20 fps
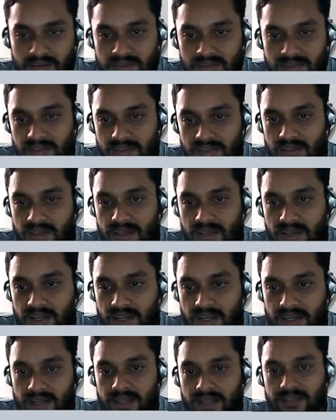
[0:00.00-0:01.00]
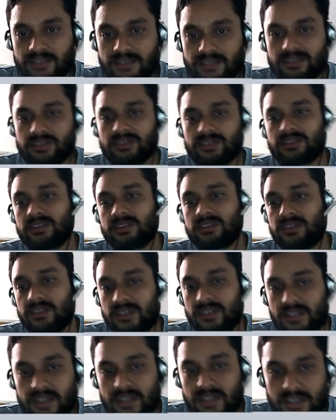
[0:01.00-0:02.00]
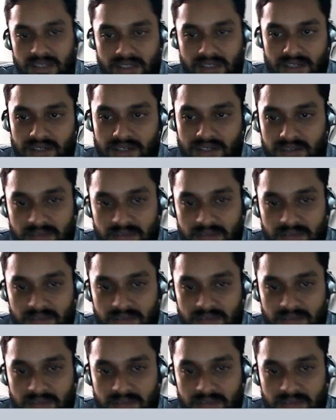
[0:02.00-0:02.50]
certain line like this, correct.